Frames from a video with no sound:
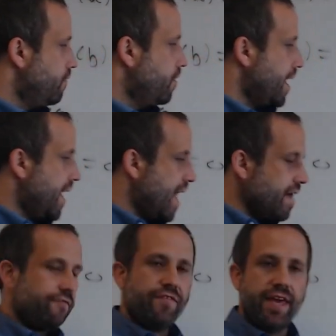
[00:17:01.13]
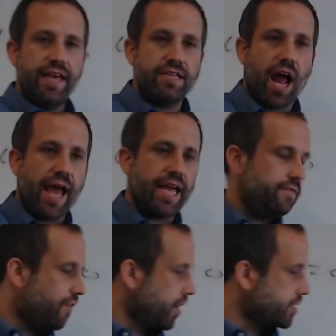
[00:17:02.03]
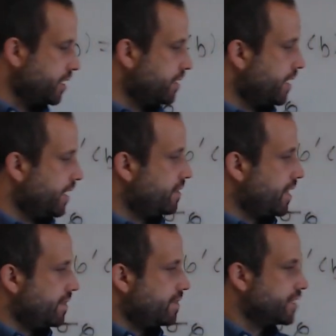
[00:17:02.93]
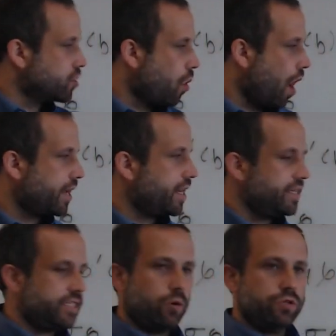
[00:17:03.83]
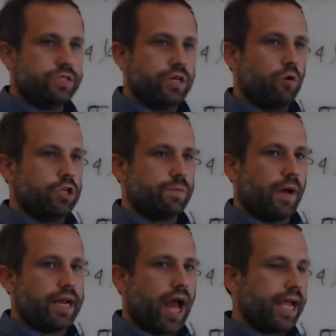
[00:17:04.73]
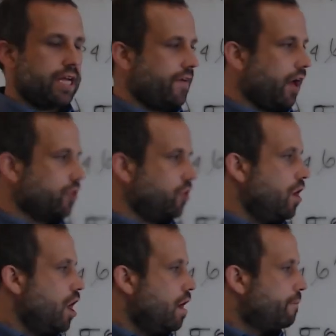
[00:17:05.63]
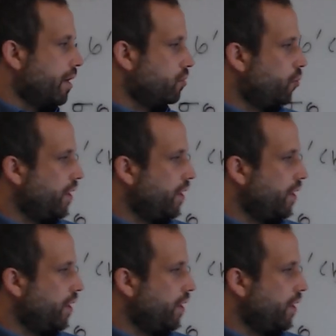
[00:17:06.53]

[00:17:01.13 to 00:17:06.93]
if phi is an eigenfunction, then this quantity is equal to the corresponding eigenvalue. But we can